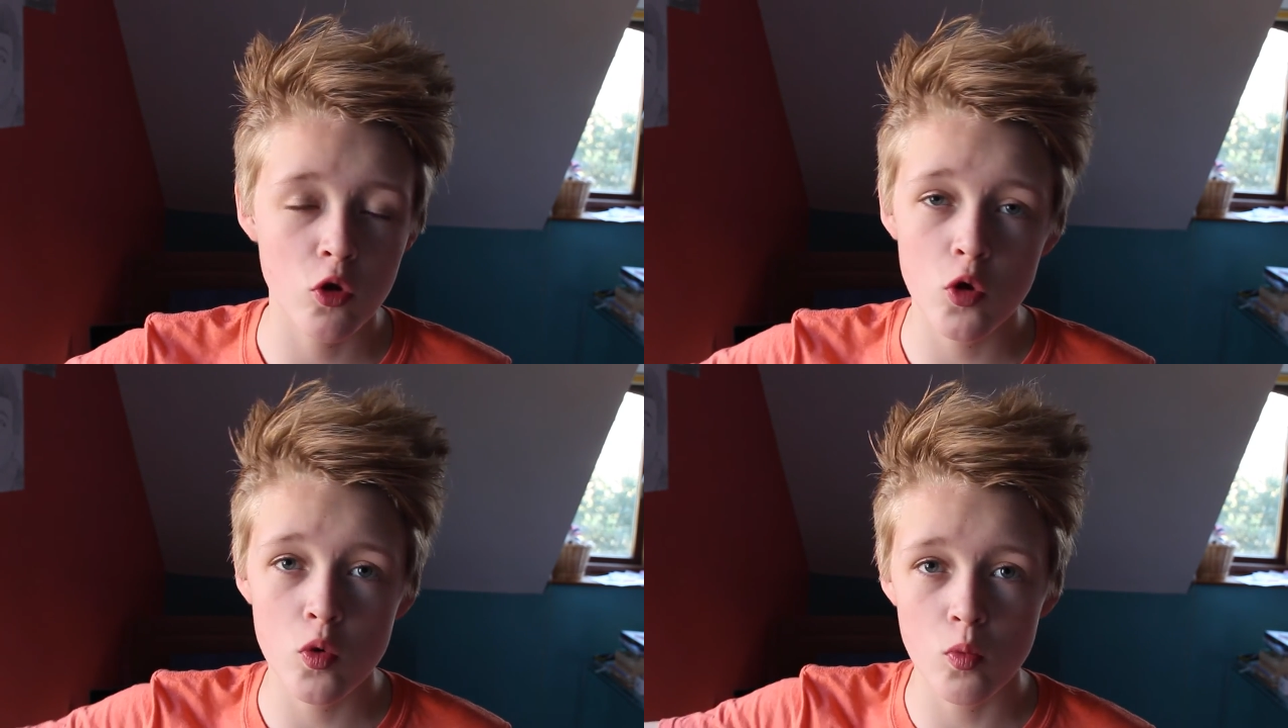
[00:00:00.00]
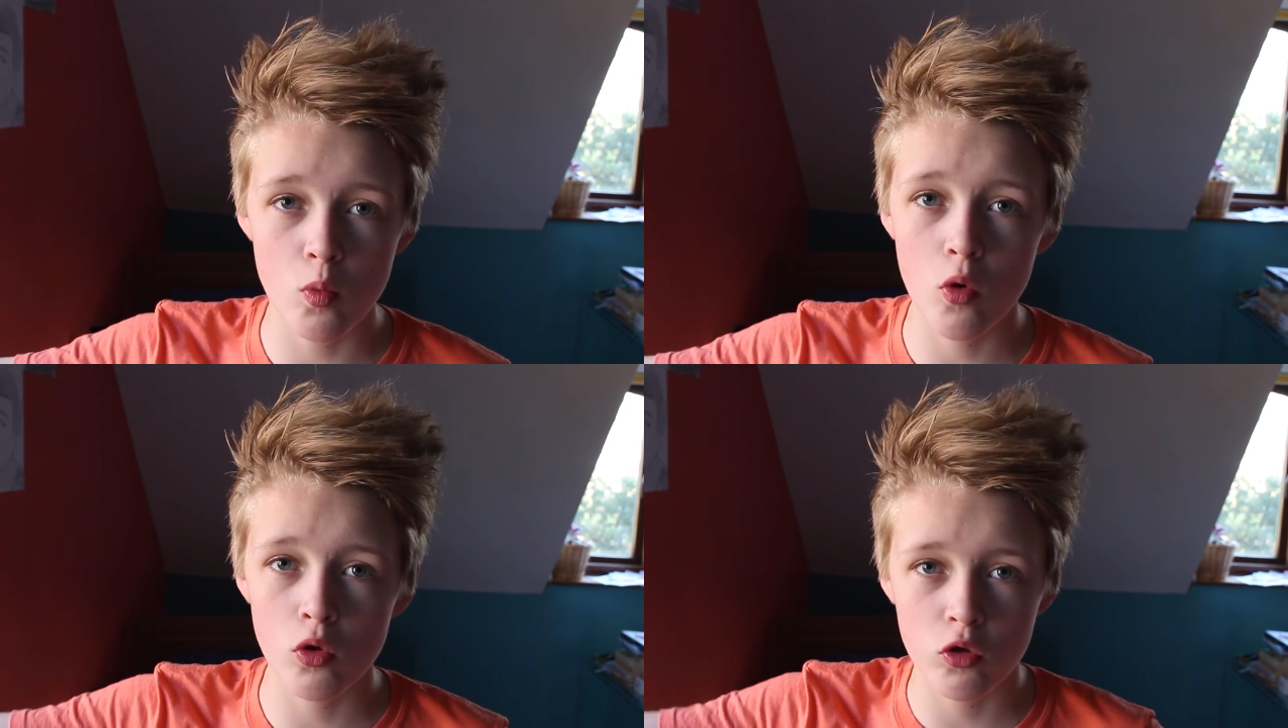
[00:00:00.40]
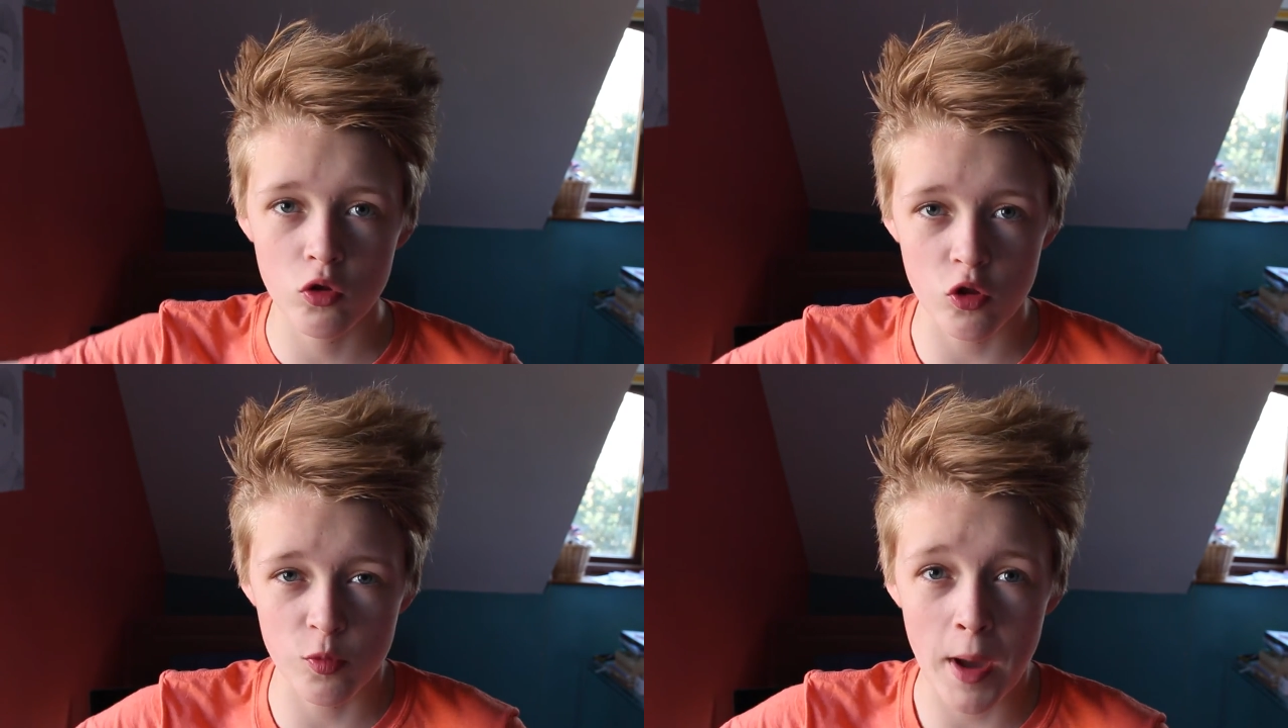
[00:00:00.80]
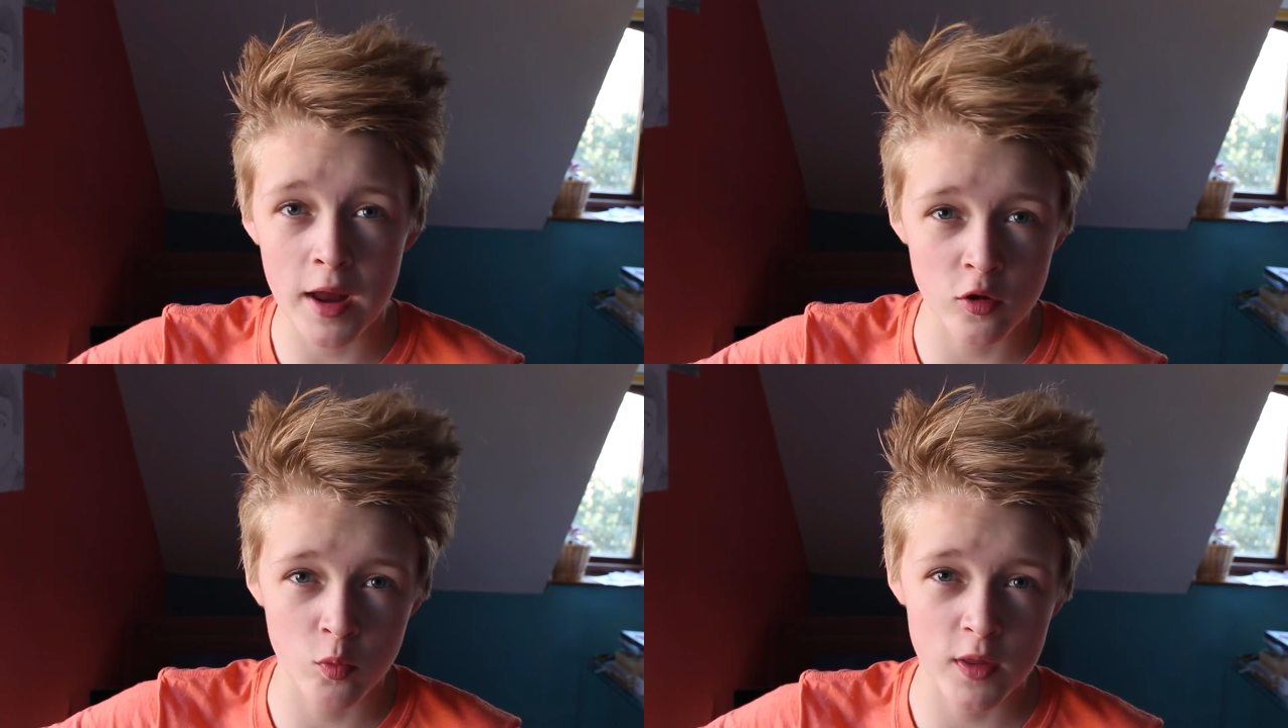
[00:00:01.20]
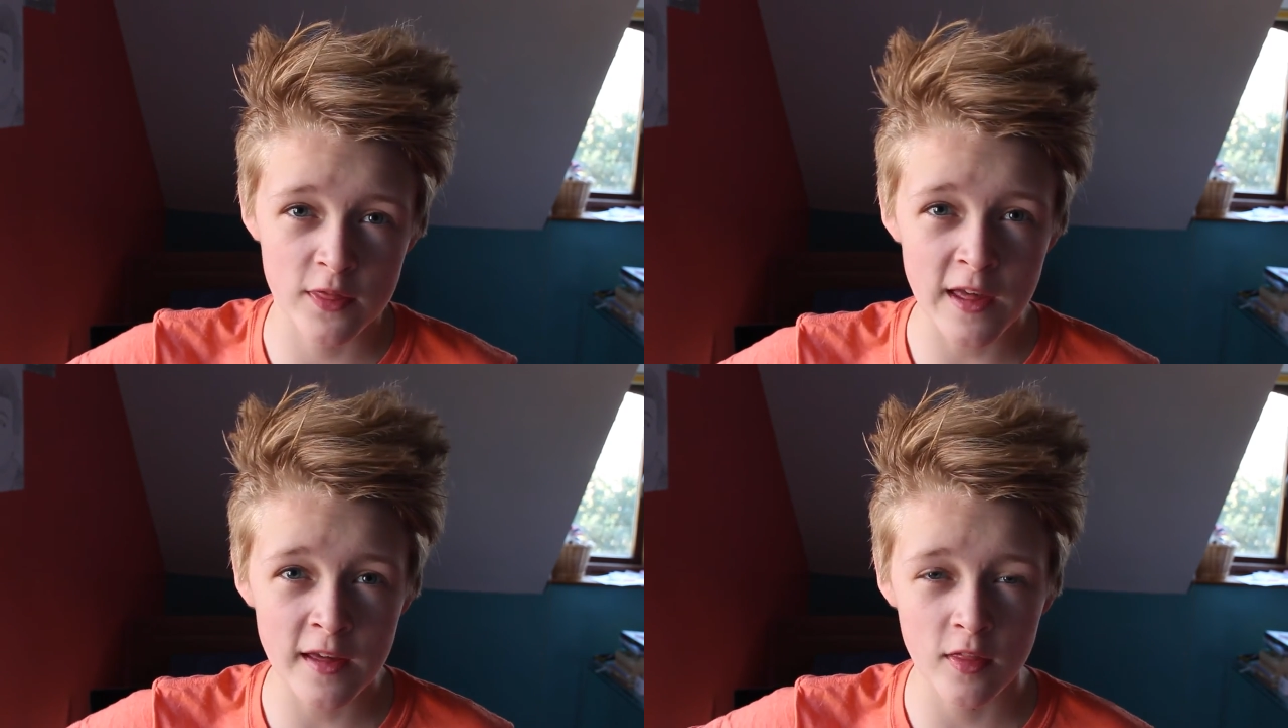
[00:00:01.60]
II was as bad as we
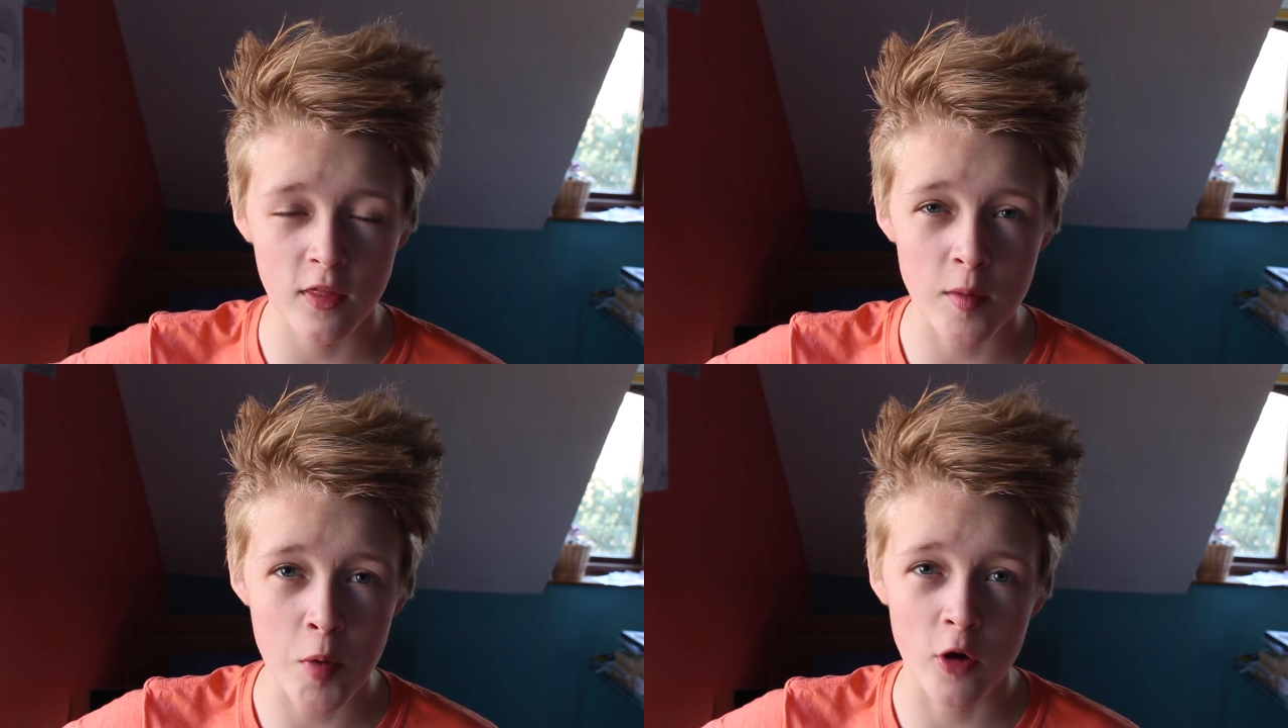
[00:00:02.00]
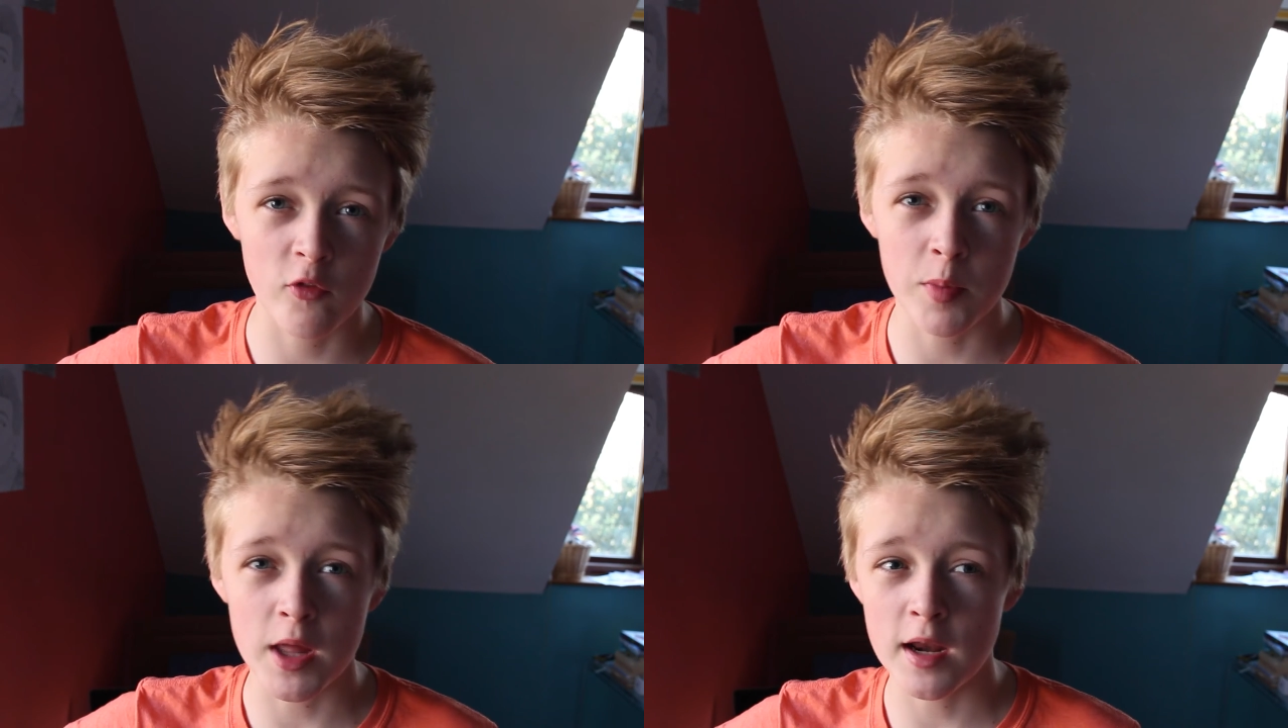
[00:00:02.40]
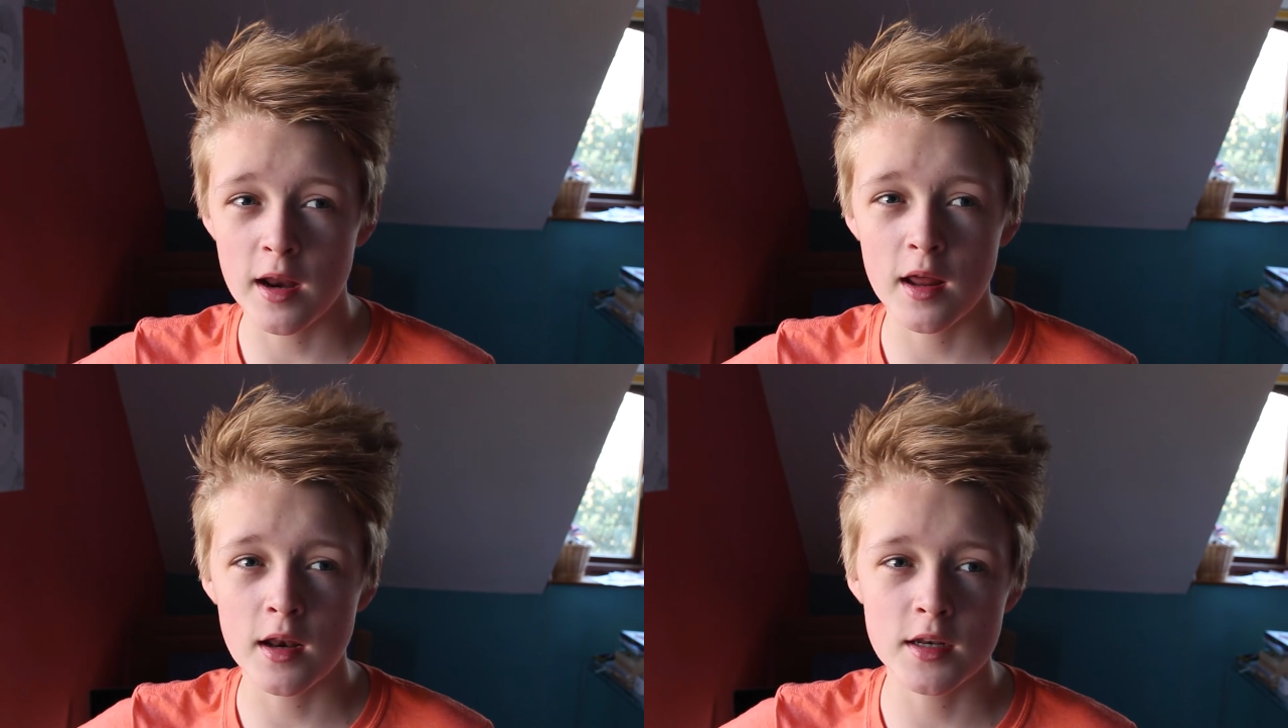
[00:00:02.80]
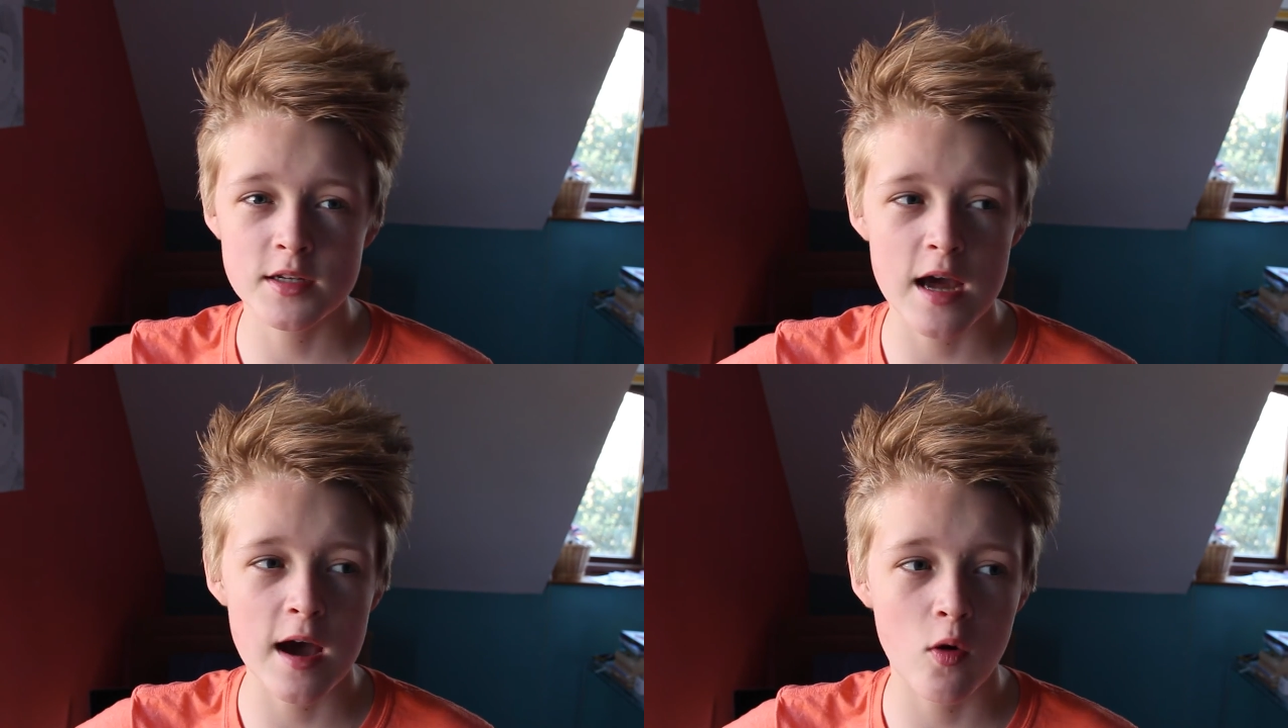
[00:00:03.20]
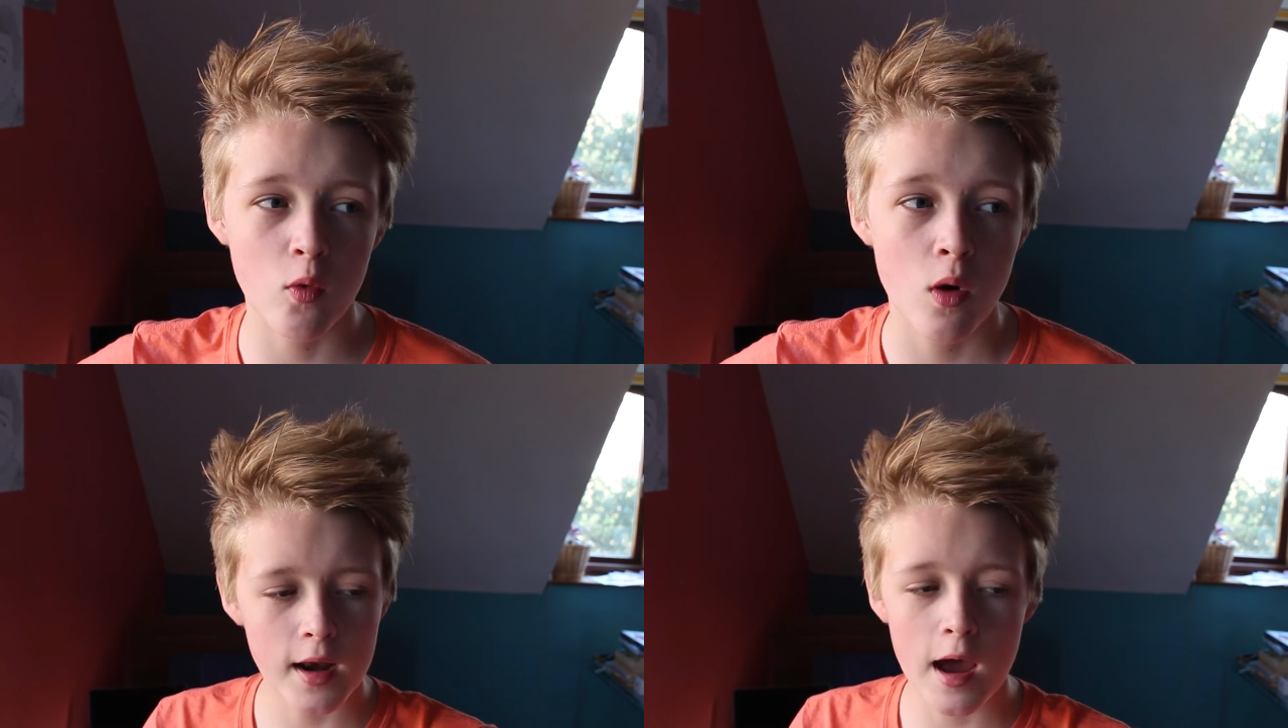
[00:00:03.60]
think they might have been and
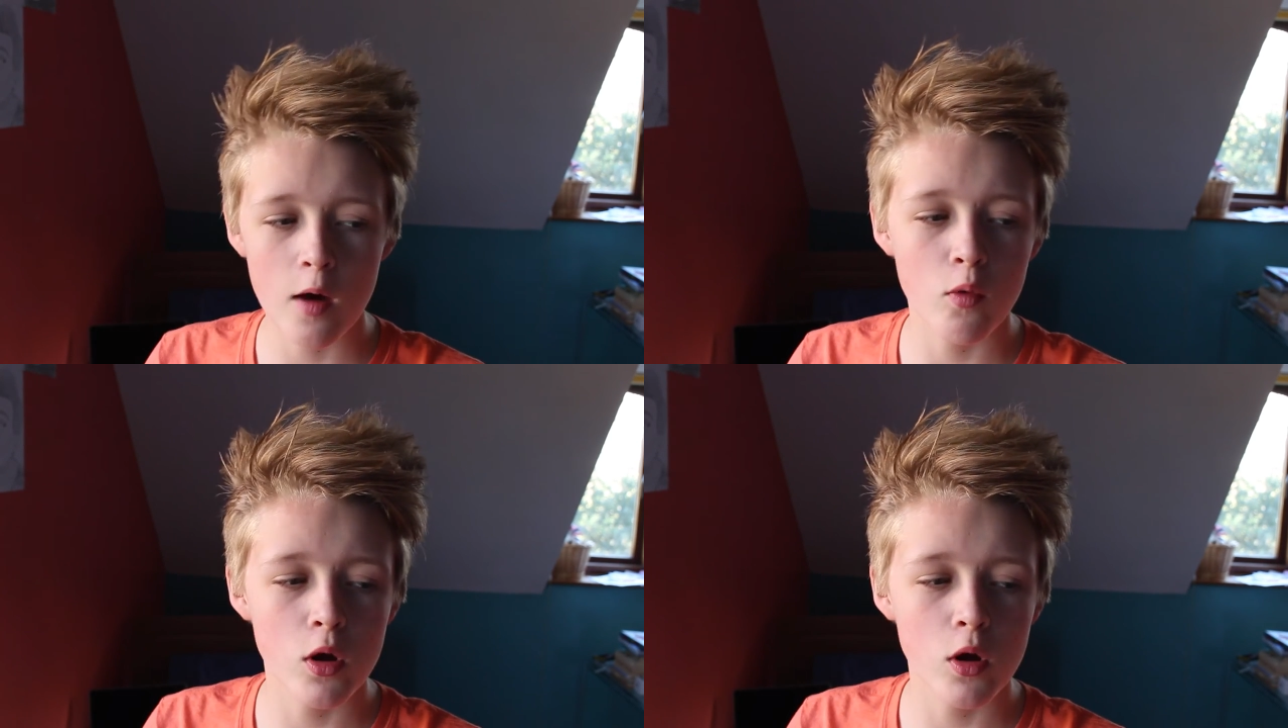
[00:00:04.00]
how and how